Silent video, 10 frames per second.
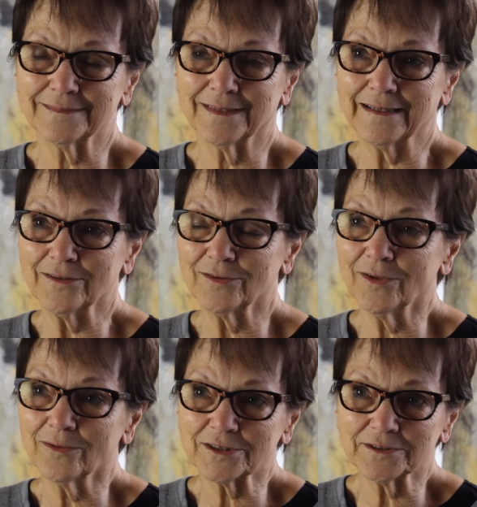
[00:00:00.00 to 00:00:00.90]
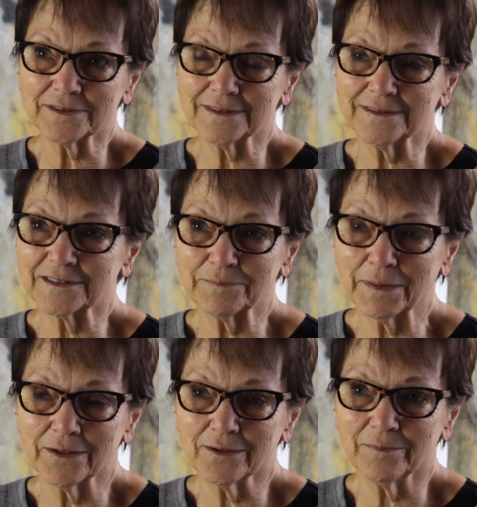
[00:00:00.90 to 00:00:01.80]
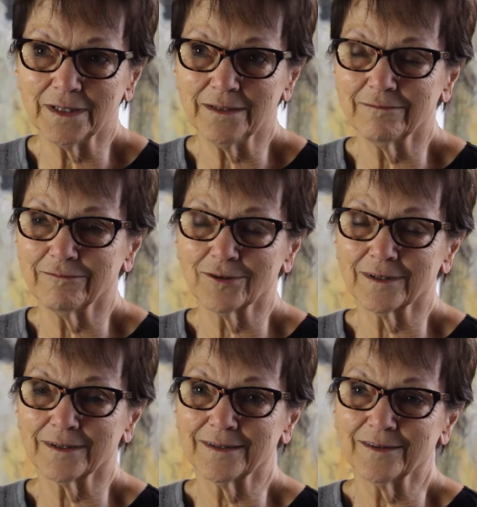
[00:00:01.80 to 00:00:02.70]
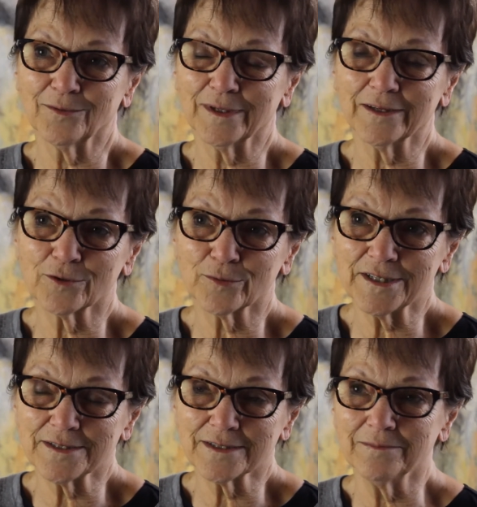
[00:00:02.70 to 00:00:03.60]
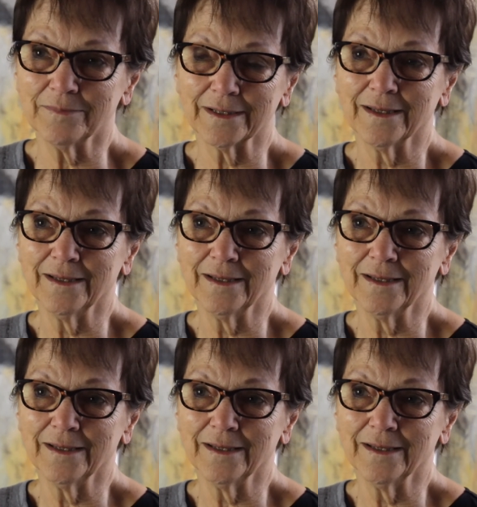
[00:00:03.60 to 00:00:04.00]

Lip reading: I don't know, it just inspired me for whatever reason, but